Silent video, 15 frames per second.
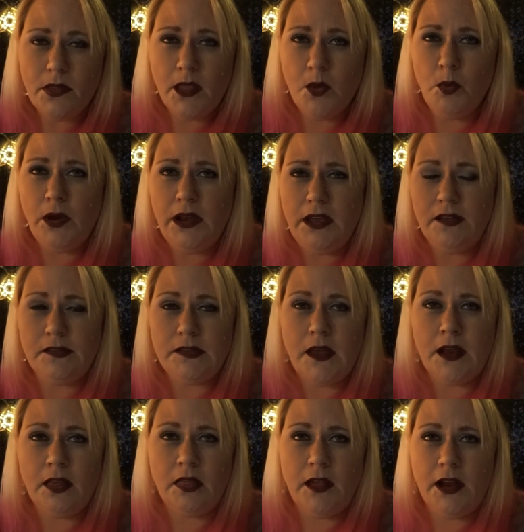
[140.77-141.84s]
what he
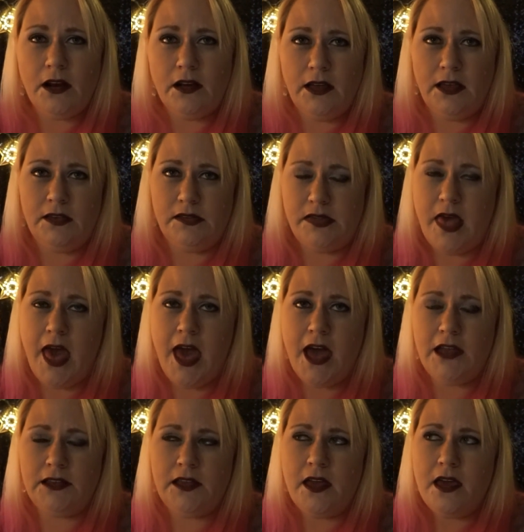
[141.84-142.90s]
said in there is
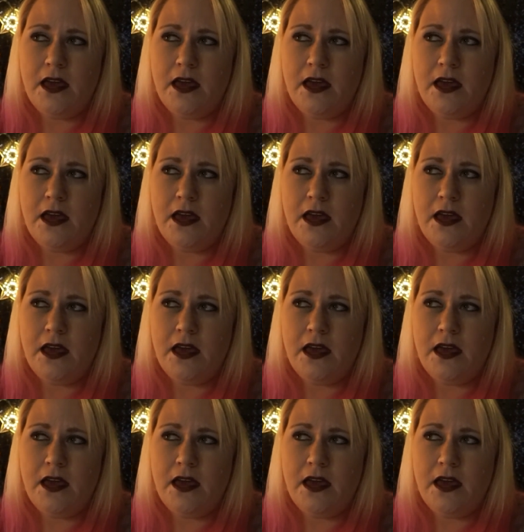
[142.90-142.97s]
that